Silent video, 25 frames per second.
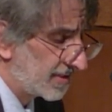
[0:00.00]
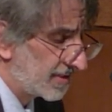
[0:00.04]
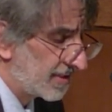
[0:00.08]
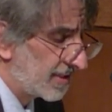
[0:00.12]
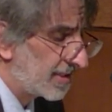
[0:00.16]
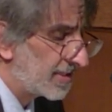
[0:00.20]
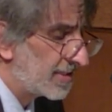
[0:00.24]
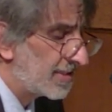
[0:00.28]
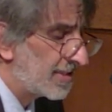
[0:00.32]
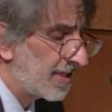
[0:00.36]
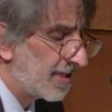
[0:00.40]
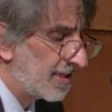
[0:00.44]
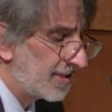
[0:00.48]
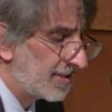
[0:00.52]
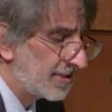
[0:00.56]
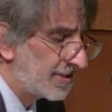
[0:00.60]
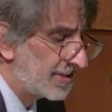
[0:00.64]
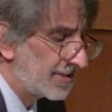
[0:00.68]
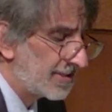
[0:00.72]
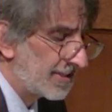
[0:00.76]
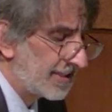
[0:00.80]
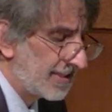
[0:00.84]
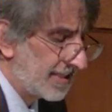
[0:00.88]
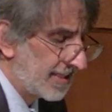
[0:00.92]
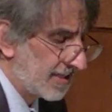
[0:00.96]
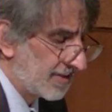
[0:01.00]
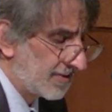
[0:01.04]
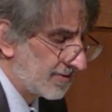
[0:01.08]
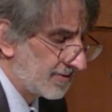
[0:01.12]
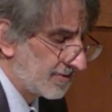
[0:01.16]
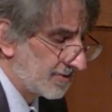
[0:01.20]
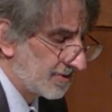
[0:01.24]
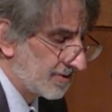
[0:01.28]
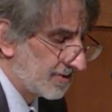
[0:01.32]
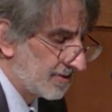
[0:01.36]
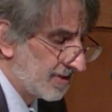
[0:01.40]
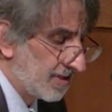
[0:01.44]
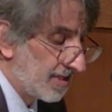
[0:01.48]
They had dined together
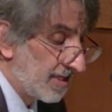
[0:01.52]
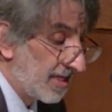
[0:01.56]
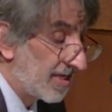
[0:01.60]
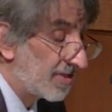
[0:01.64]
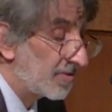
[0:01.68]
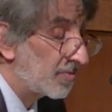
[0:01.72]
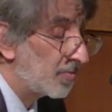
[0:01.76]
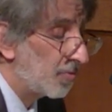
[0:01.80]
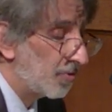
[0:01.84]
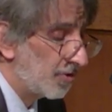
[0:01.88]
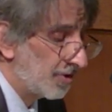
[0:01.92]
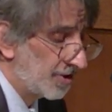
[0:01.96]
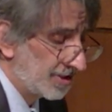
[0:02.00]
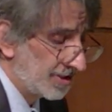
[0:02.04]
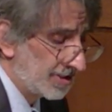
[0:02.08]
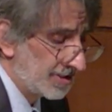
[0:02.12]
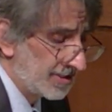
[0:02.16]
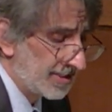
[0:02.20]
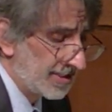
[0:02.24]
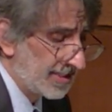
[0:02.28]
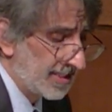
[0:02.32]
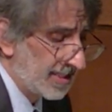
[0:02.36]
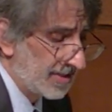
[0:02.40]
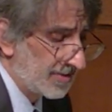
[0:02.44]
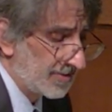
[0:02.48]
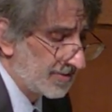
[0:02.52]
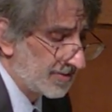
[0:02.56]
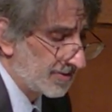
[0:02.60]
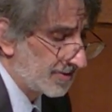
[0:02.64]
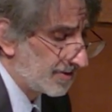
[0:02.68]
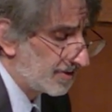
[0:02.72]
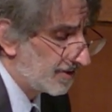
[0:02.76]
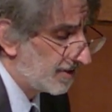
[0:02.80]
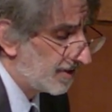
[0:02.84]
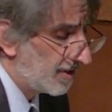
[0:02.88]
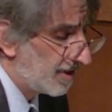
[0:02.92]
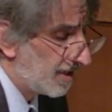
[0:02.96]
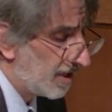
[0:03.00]
and worked together,
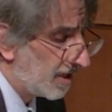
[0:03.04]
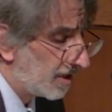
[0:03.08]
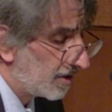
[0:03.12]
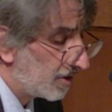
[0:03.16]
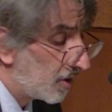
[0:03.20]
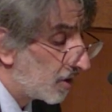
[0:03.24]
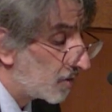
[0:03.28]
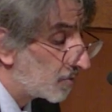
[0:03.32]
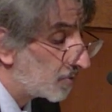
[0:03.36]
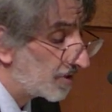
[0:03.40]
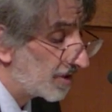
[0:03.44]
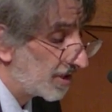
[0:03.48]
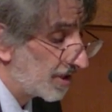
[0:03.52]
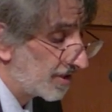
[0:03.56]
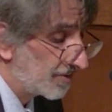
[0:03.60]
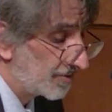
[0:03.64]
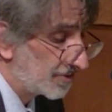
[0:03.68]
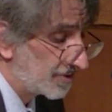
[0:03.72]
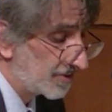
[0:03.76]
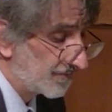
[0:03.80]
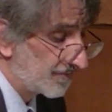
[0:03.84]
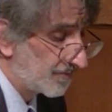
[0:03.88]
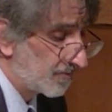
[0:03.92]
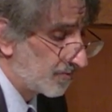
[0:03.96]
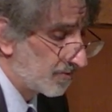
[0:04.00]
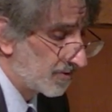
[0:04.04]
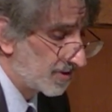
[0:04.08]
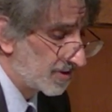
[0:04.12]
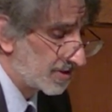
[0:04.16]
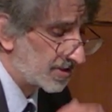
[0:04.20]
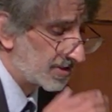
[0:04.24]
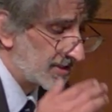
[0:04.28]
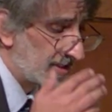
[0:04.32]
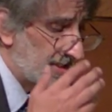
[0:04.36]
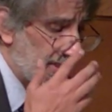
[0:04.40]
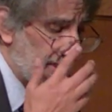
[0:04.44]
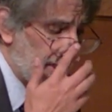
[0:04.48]
along with others, of course.